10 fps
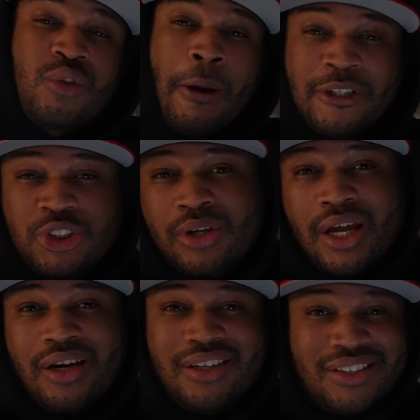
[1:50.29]
Yo, I'm gonna show
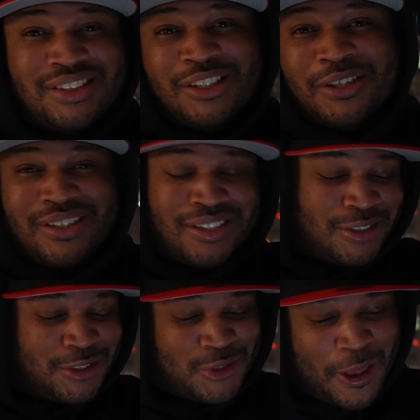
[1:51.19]
y'all the hoods of
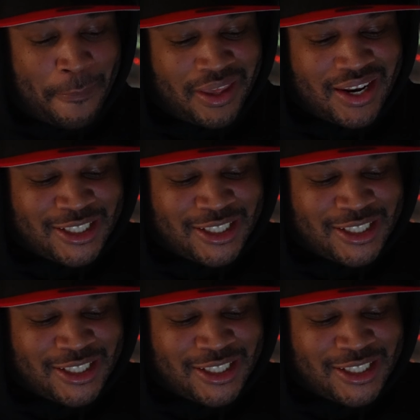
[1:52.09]
hoods. You know what I mean?